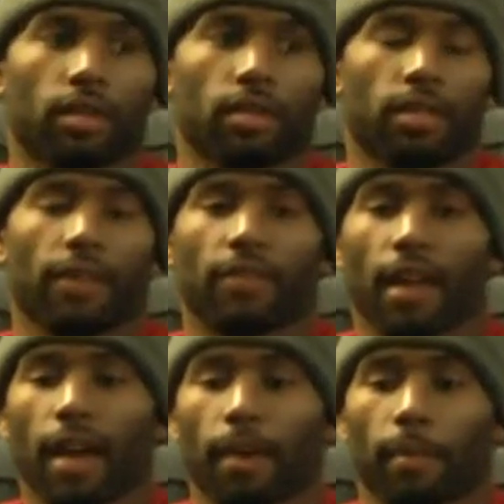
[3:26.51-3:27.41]
Steph and
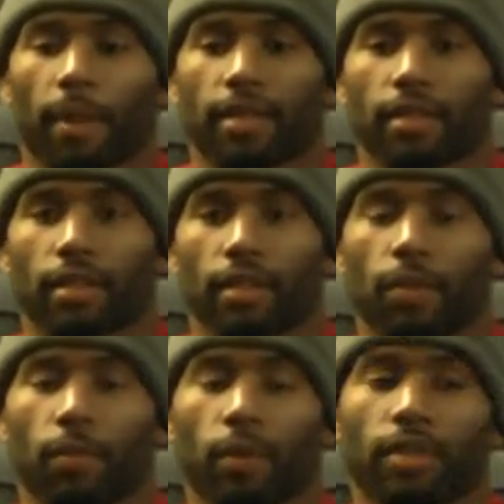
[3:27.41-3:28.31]
I,
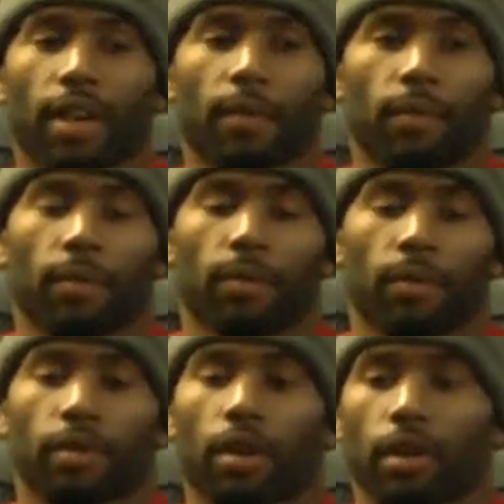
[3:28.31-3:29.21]
basically, one time we
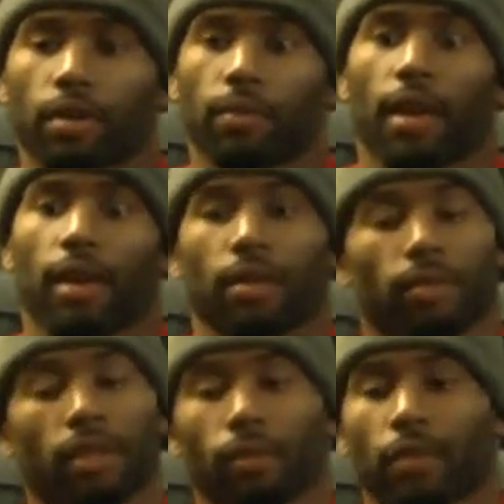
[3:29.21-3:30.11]
were talking, and we had
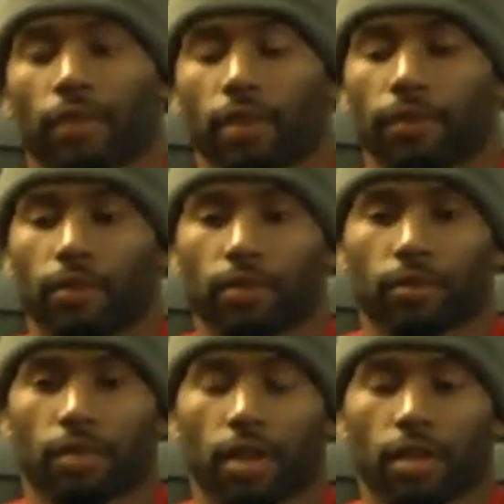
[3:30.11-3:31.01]
another one of our influence was